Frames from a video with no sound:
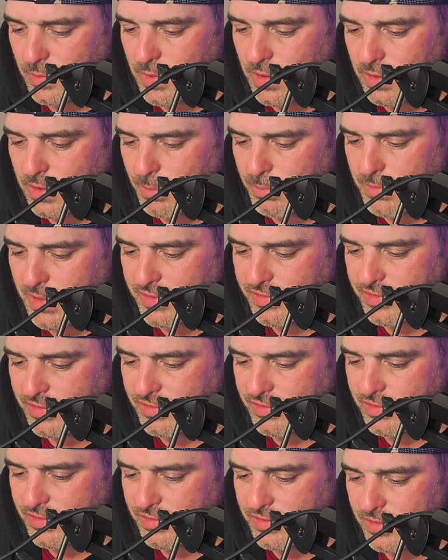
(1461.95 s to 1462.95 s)
welcome
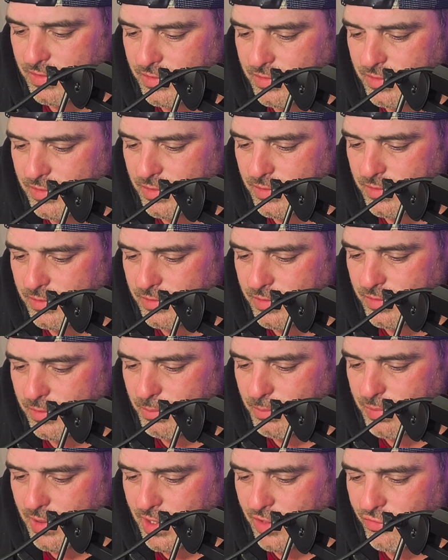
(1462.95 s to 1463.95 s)
message that says
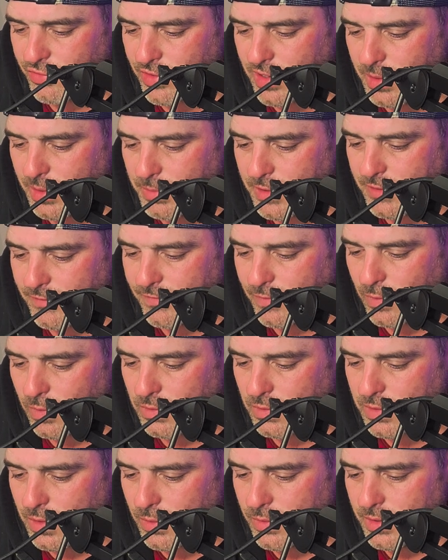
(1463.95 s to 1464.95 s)
Zoom PodTrack
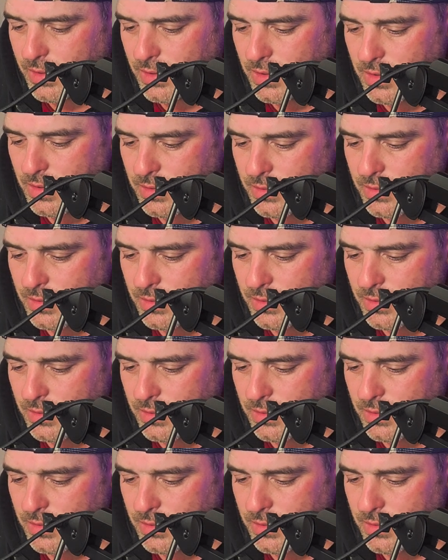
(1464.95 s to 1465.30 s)
P4 loading.